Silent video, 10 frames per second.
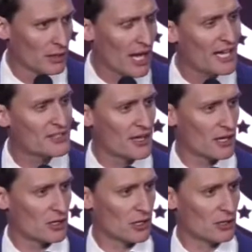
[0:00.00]
a
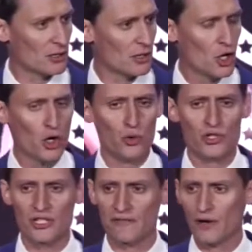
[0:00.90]
senator who
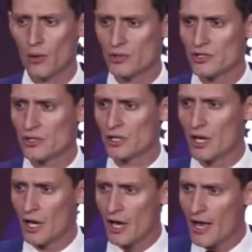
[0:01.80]
just votes
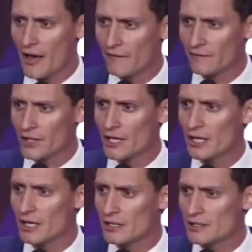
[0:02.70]
every
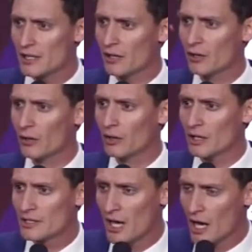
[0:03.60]
single
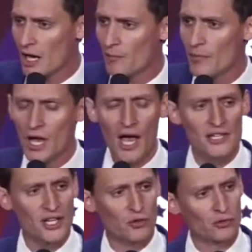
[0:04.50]
time
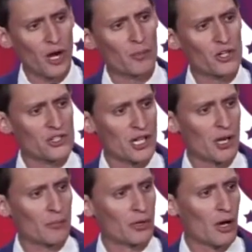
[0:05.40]
as a rubber
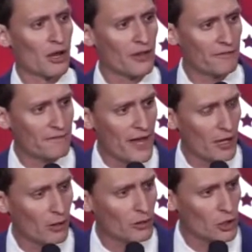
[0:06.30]
stamp on the
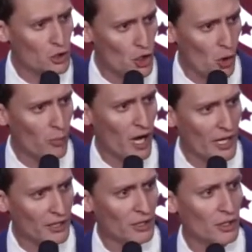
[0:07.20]
failed Joe
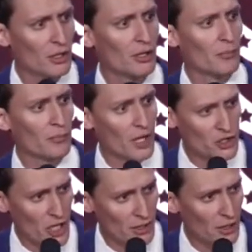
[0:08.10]
Biden
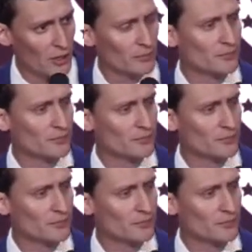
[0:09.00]
agenda.